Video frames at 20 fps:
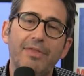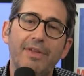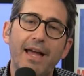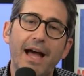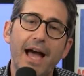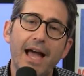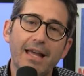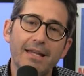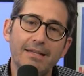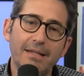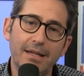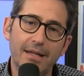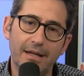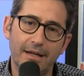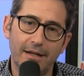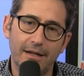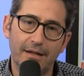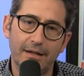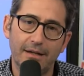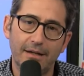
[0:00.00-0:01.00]
but the
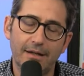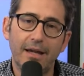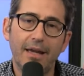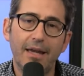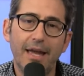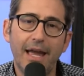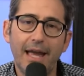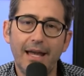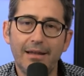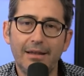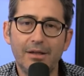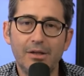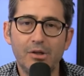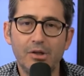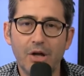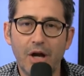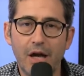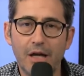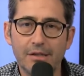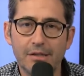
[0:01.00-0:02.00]
idea that
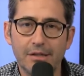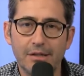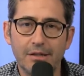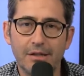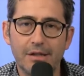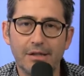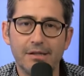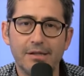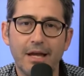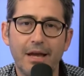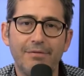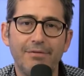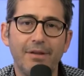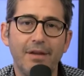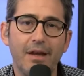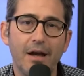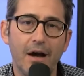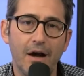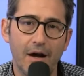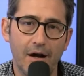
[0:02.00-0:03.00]
Caitlin Johnstone is
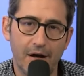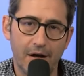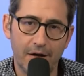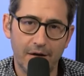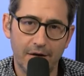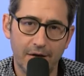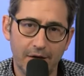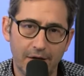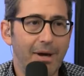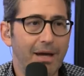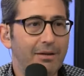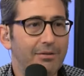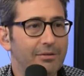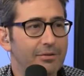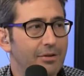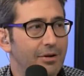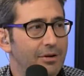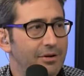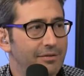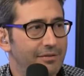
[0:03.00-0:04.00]
FDR and Mike
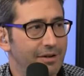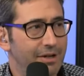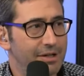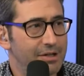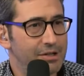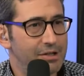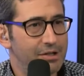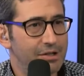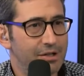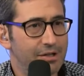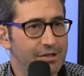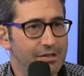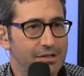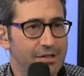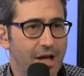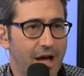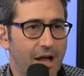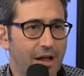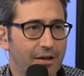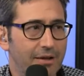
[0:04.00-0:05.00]
Cernovich
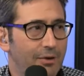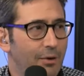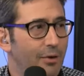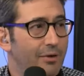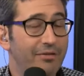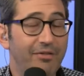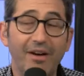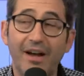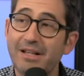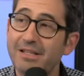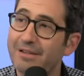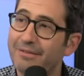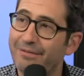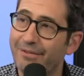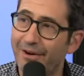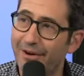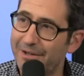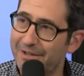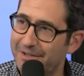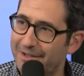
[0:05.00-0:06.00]
is Stalin or vice
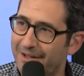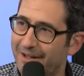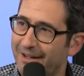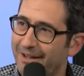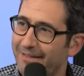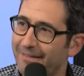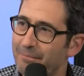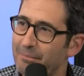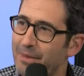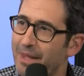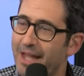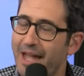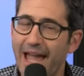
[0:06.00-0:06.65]
versa,